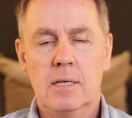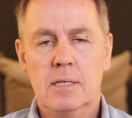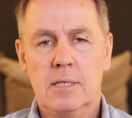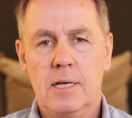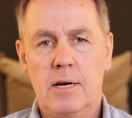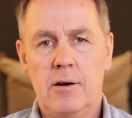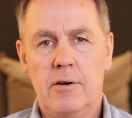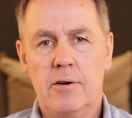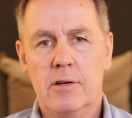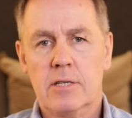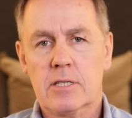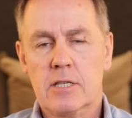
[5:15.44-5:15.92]

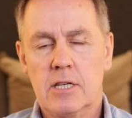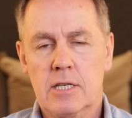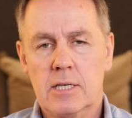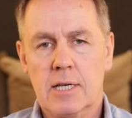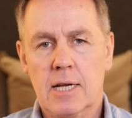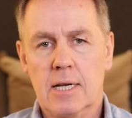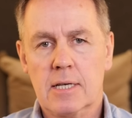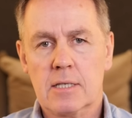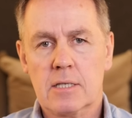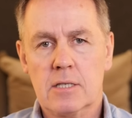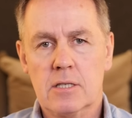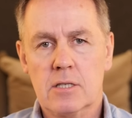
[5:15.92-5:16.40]
terrorist
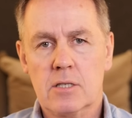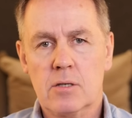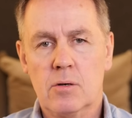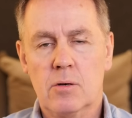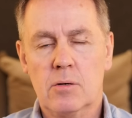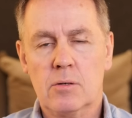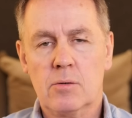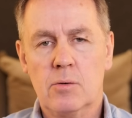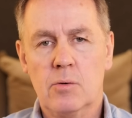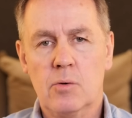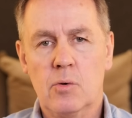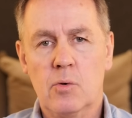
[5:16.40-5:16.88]
attacks and so
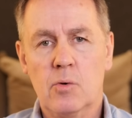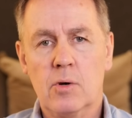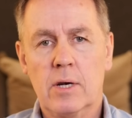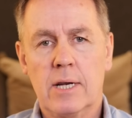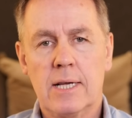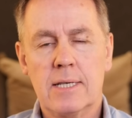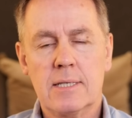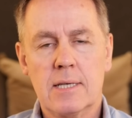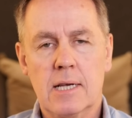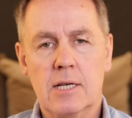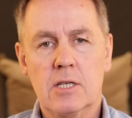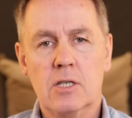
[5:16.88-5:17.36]
on to an
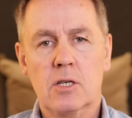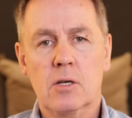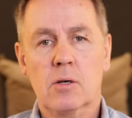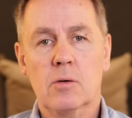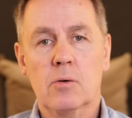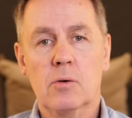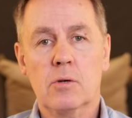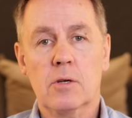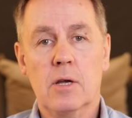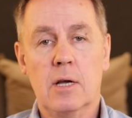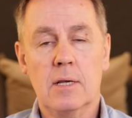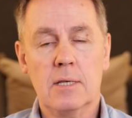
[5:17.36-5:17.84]
organization
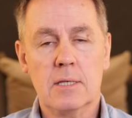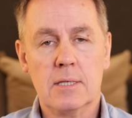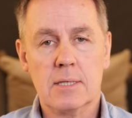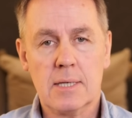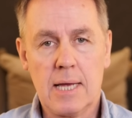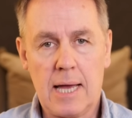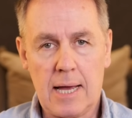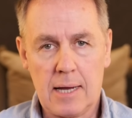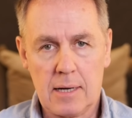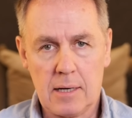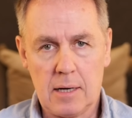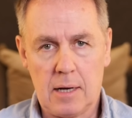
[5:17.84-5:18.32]
called
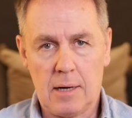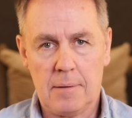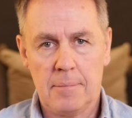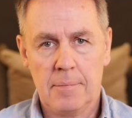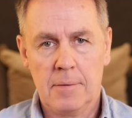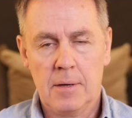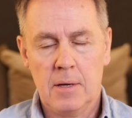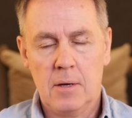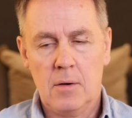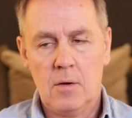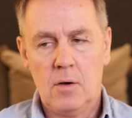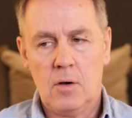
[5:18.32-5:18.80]
Zaka,
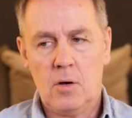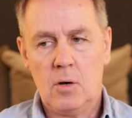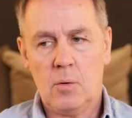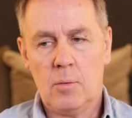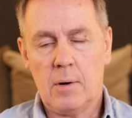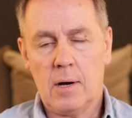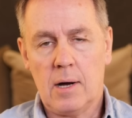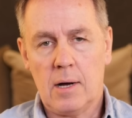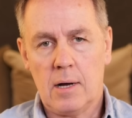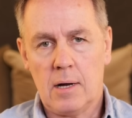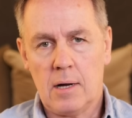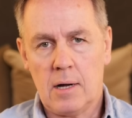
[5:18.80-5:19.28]

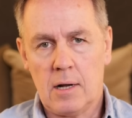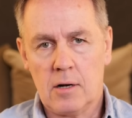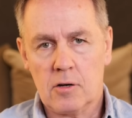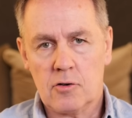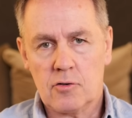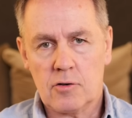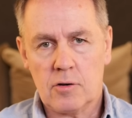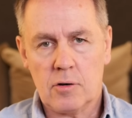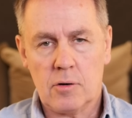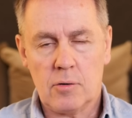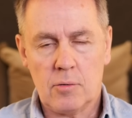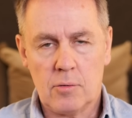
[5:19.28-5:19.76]
who are
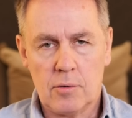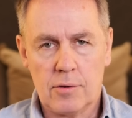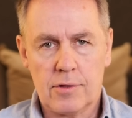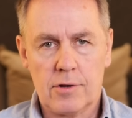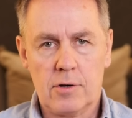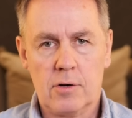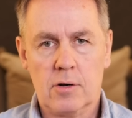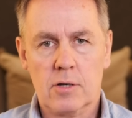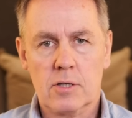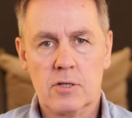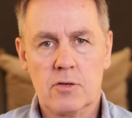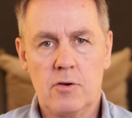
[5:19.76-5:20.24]

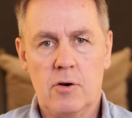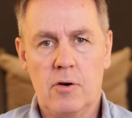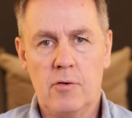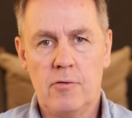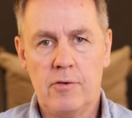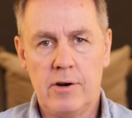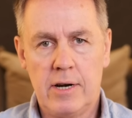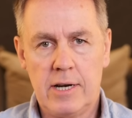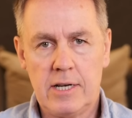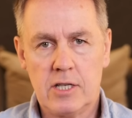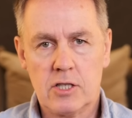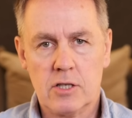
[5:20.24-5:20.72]
ultra-Orthodox
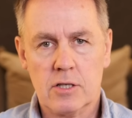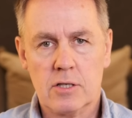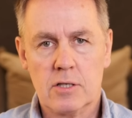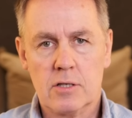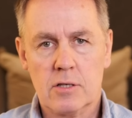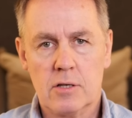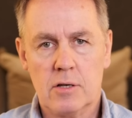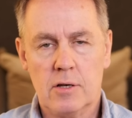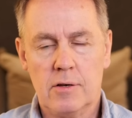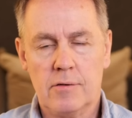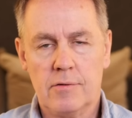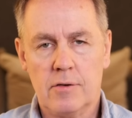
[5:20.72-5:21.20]

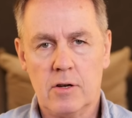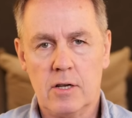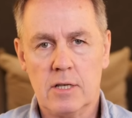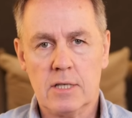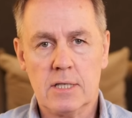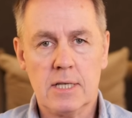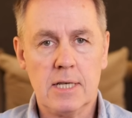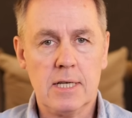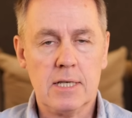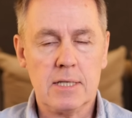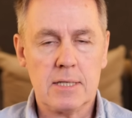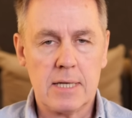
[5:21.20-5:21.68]
religious
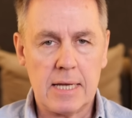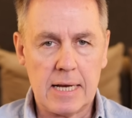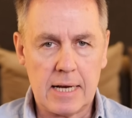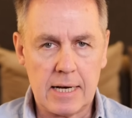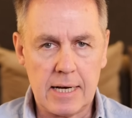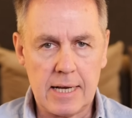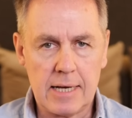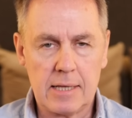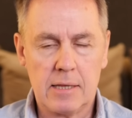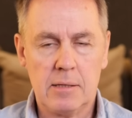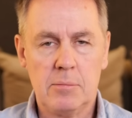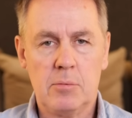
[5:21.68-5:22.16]
volunteers. They
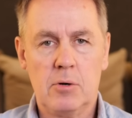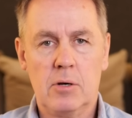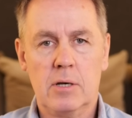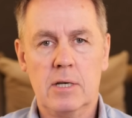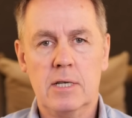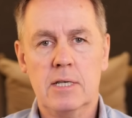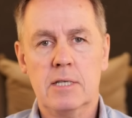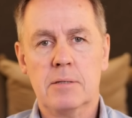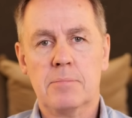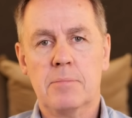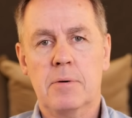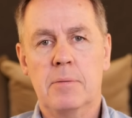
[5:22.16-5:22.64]
collect the
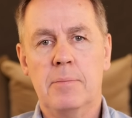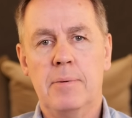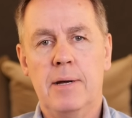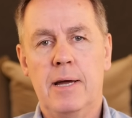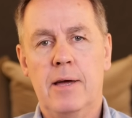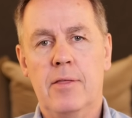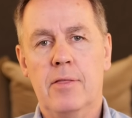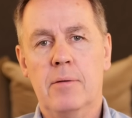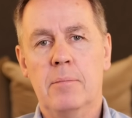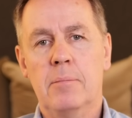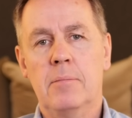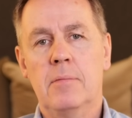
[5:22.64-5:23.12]
bodies,
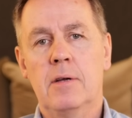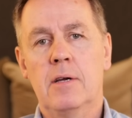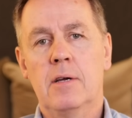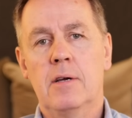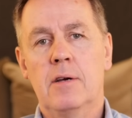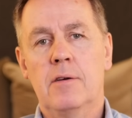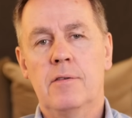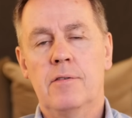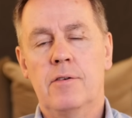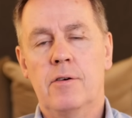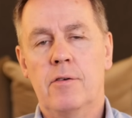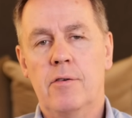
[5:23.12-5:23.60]
prepare them
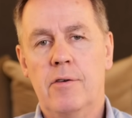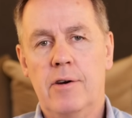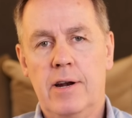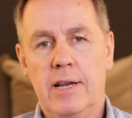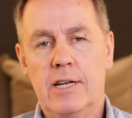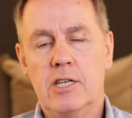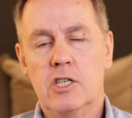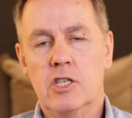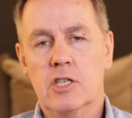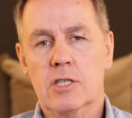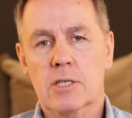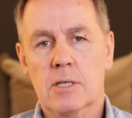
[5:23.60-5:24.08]
for
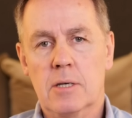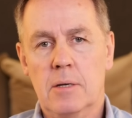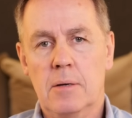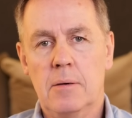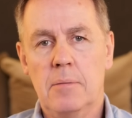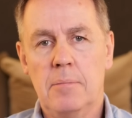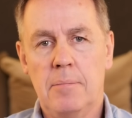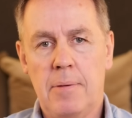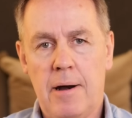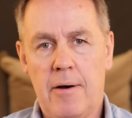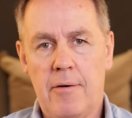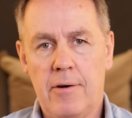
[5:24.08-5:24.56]
religious
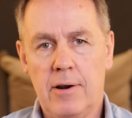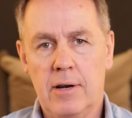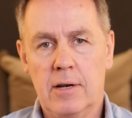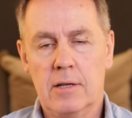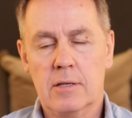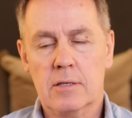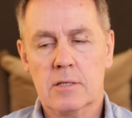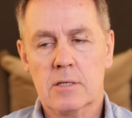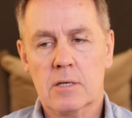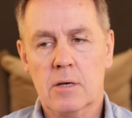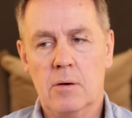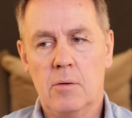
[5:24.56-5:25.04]
burial
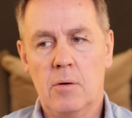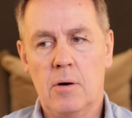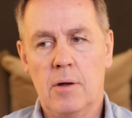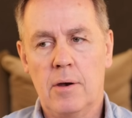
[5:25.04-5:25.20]
and so